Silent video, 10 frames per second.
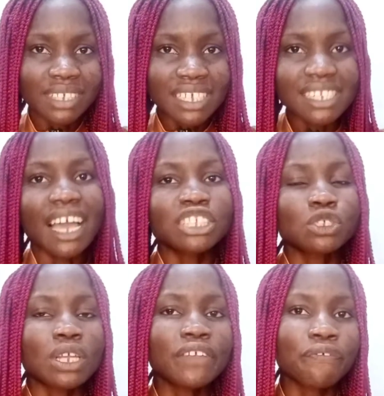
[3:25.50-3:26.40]
is
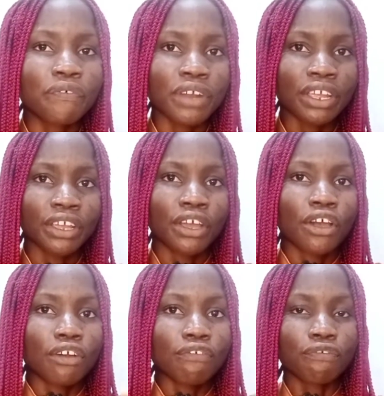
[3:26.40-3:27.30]
actually free
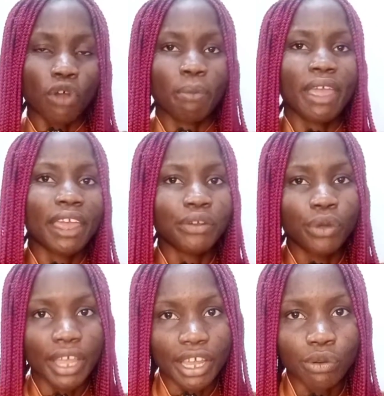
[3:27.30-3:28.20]
from any
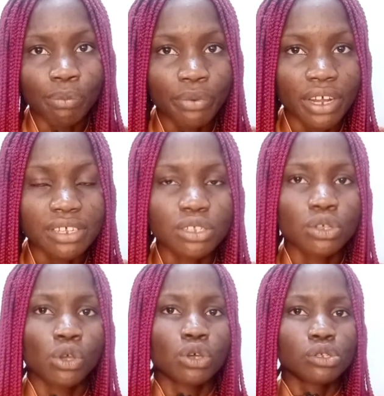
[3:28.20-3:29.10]

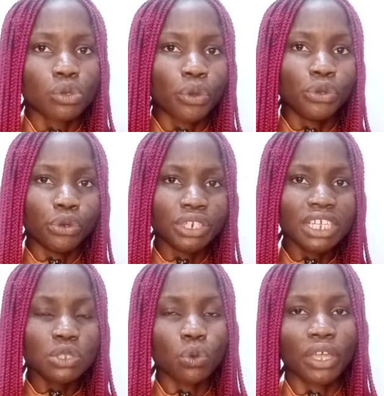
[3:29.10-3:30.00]
encumbrance. So you
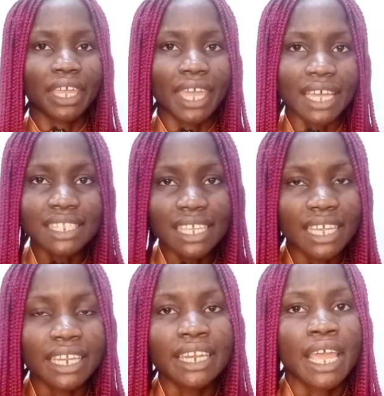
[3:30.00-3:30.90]
need to get
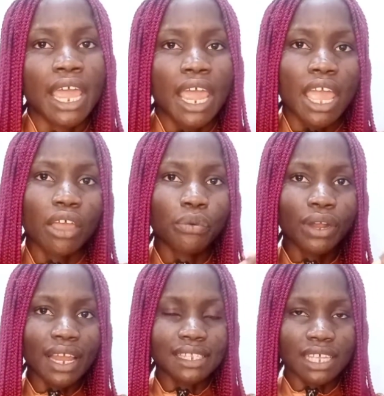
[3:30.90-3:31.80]
in a
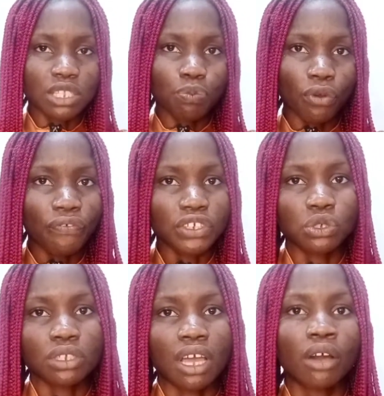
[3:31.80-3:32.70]
real estate
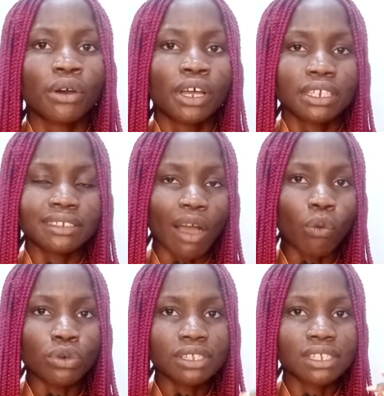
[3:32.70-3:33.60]
professional that
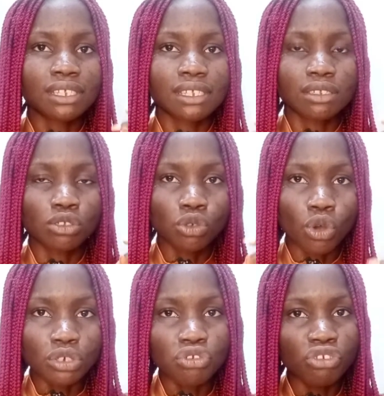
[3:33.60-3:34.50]
will
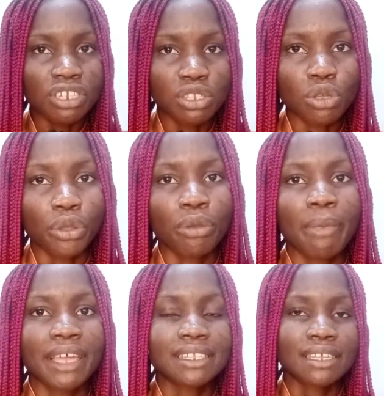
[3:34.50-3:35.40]
go through this
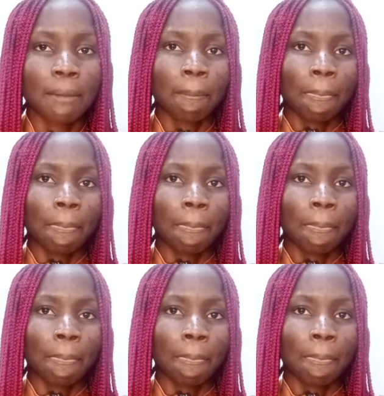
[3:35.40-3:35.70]
document